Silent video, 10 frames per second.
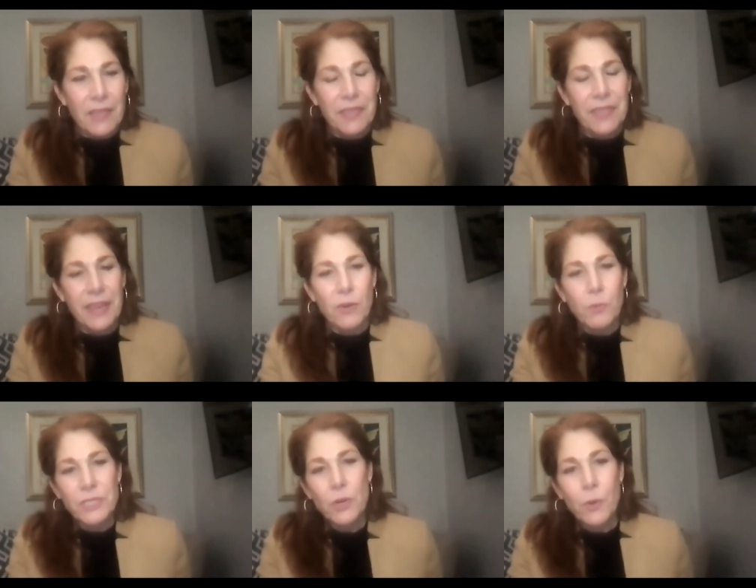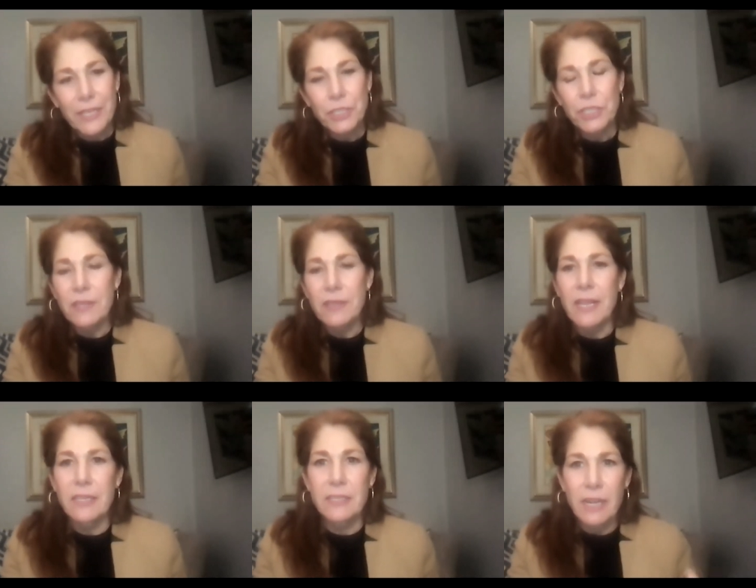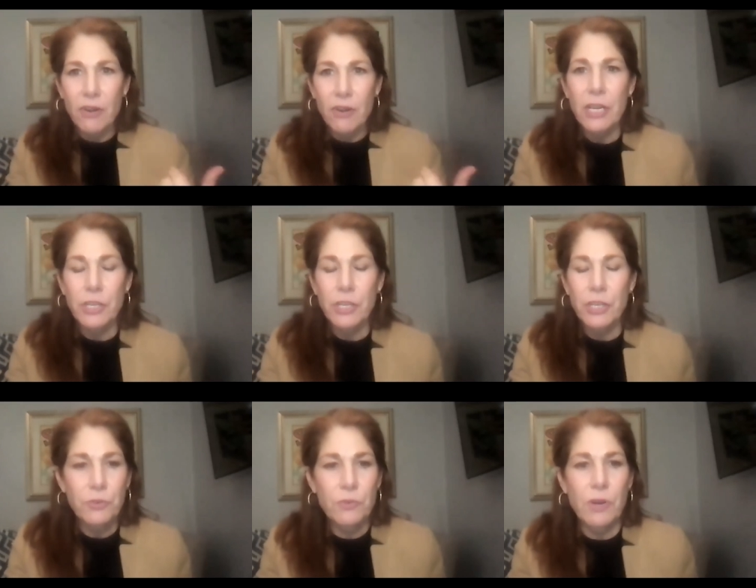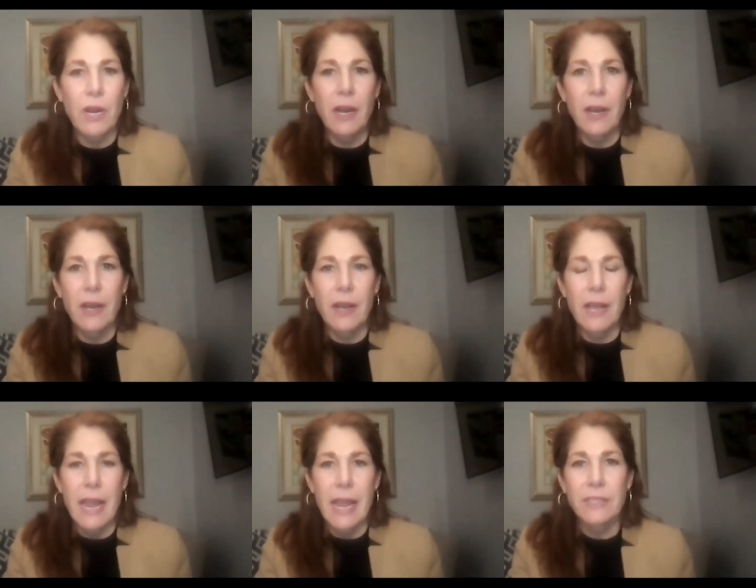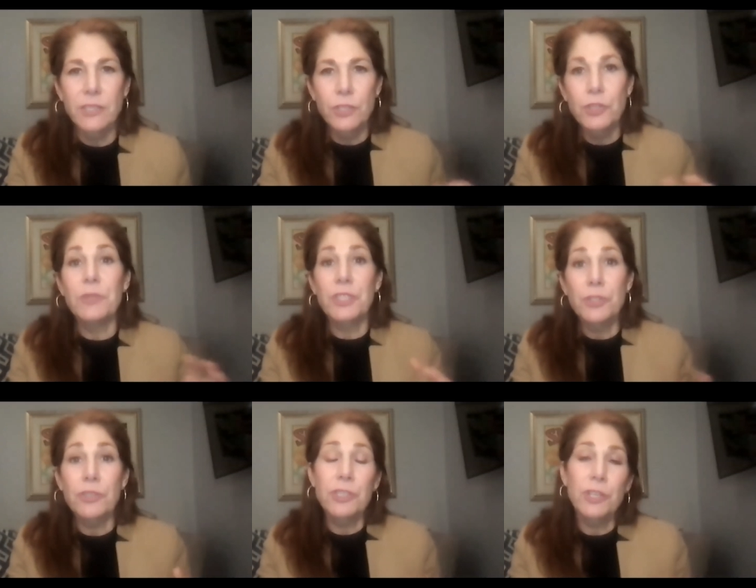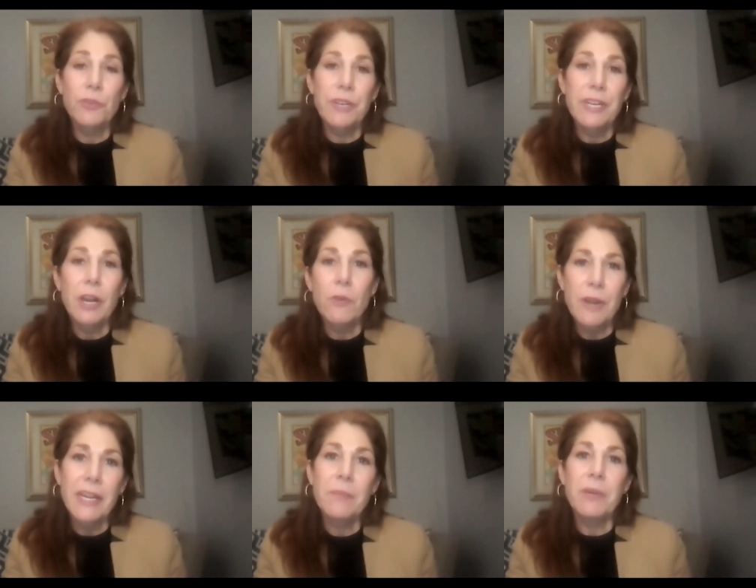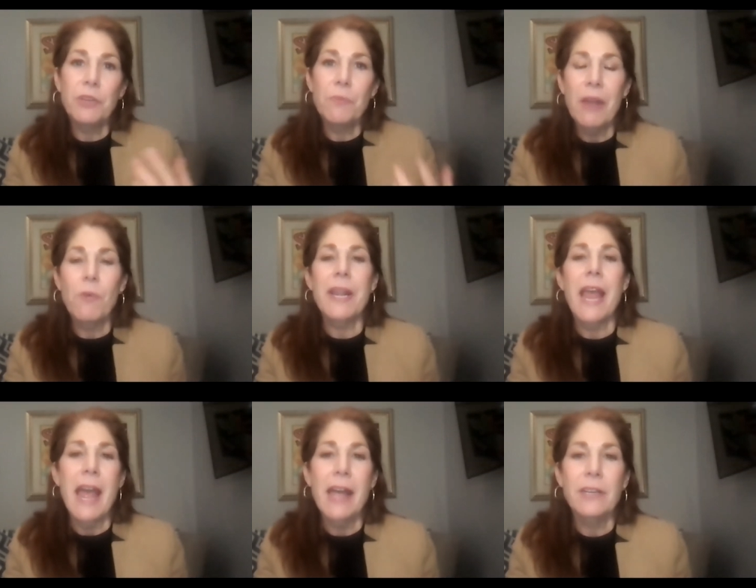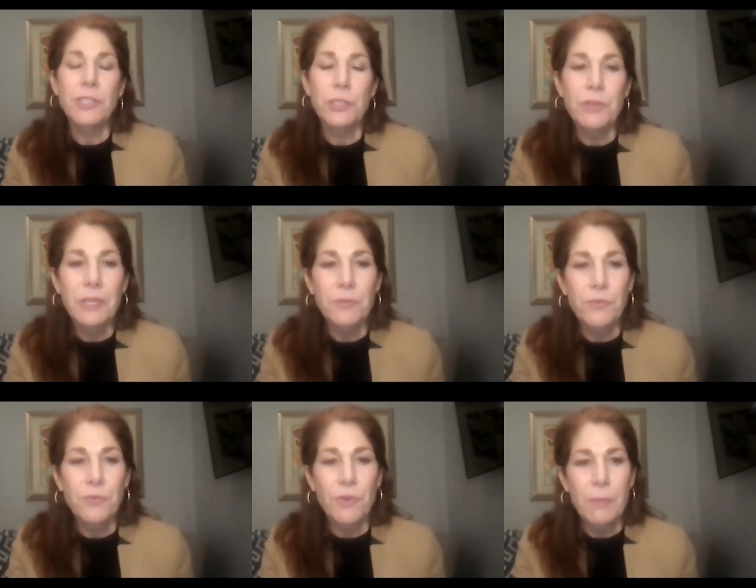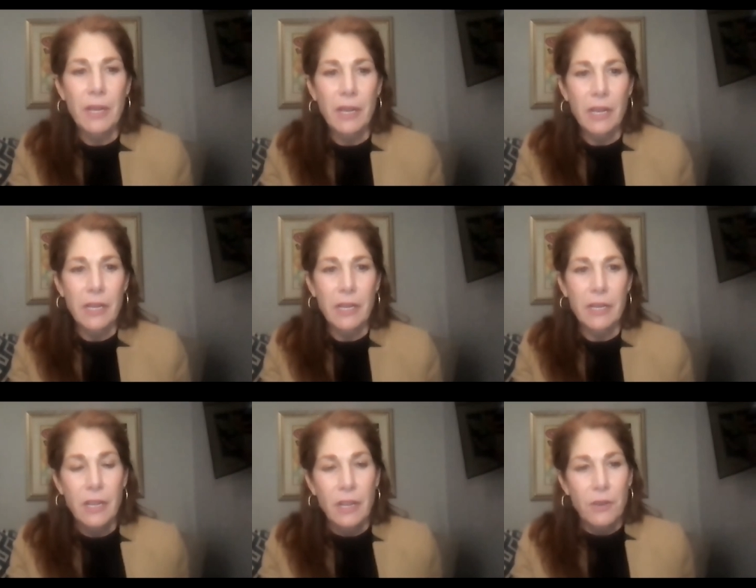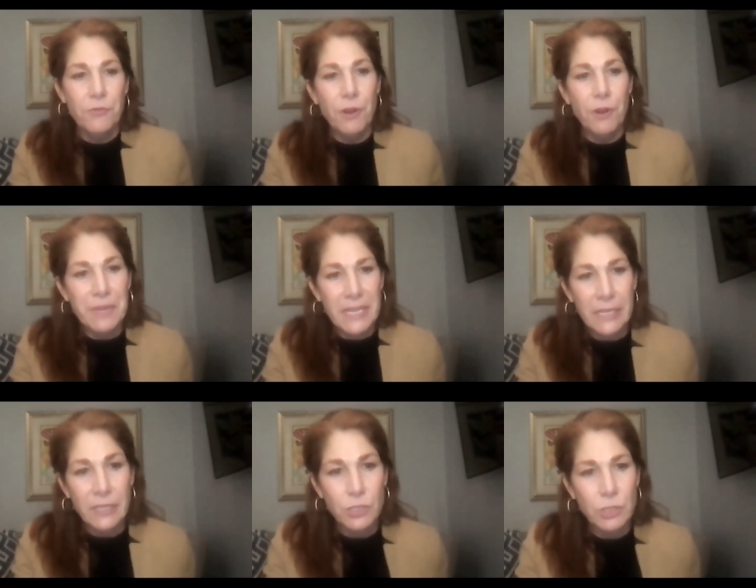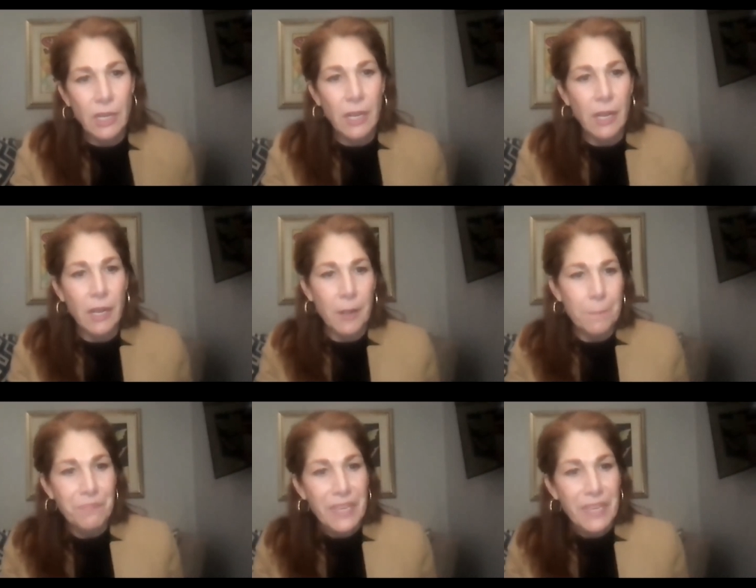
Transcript: there was a question that Sarah, you uh, answered to a certain degree already, but you might want to add to it from a, an, from Pete. Um,